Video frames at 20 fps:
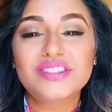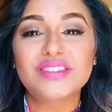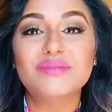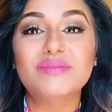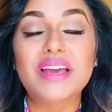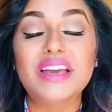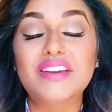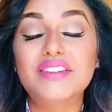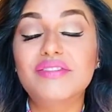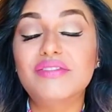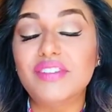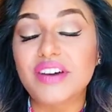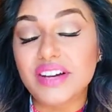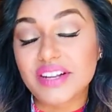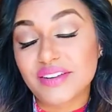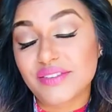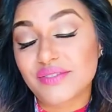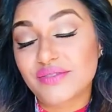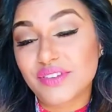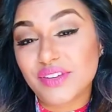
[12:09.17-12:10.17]
to make
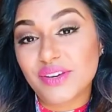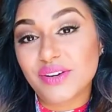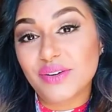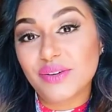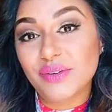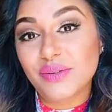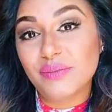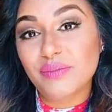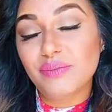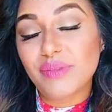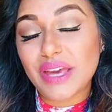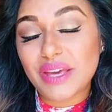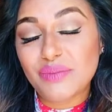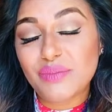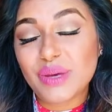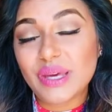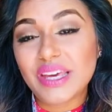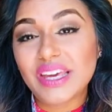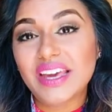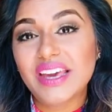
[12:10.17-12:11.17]
fun of you,
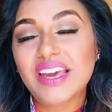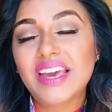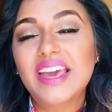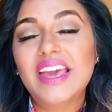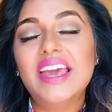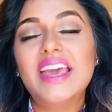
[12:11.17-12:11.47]
maybe,